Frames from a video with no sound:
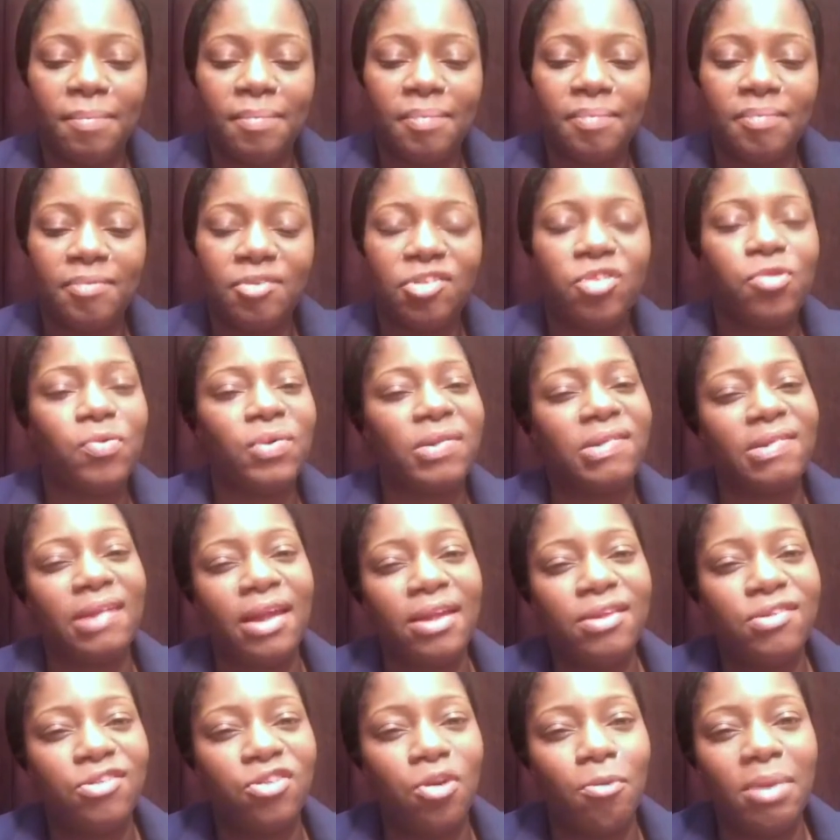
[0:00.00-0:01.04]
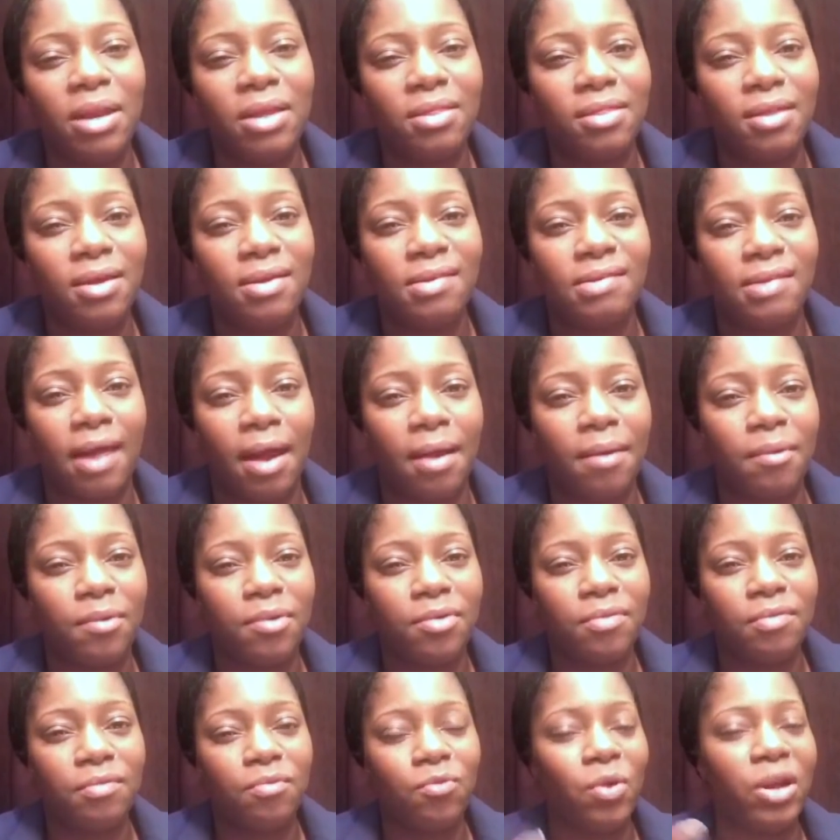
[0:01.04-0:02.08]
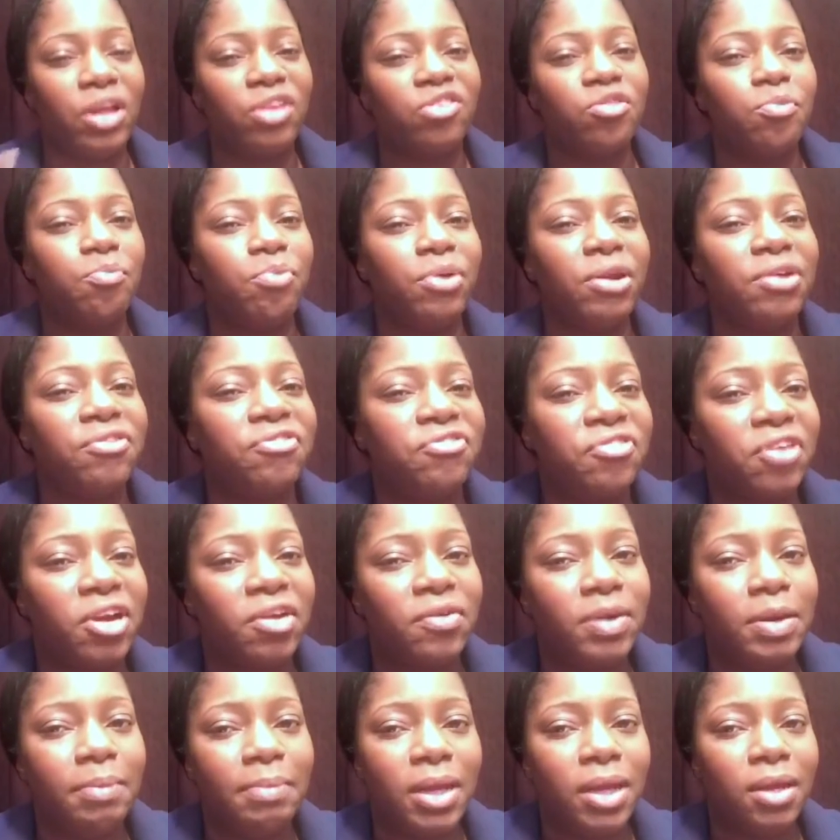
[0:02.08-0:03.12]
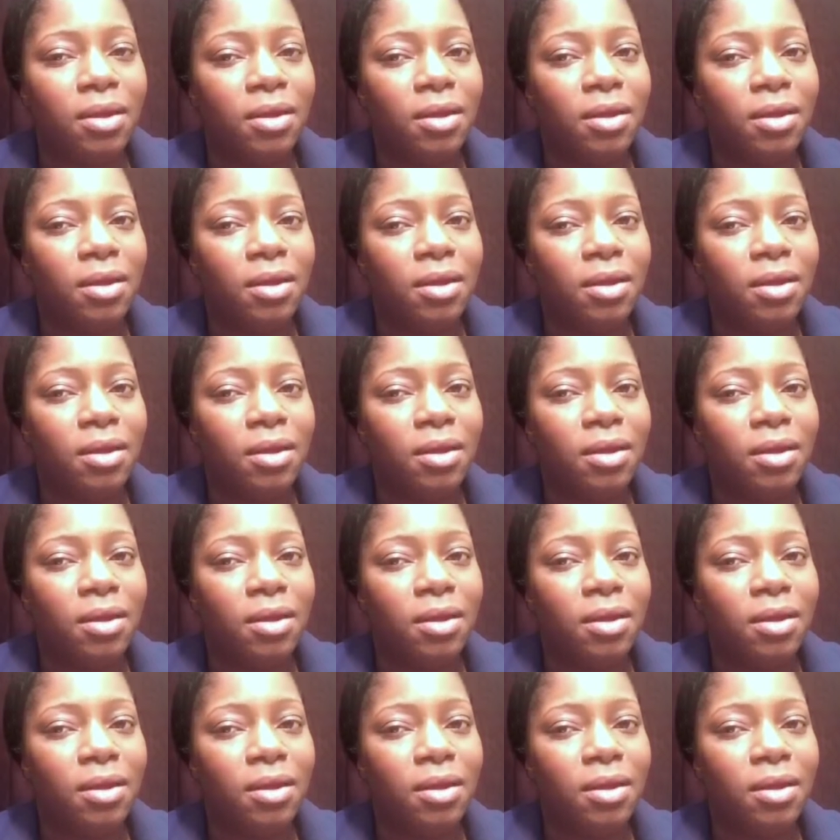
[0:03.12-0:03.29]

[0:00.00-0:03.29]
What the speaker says: she was saying so many things that wanted to bring fear in me,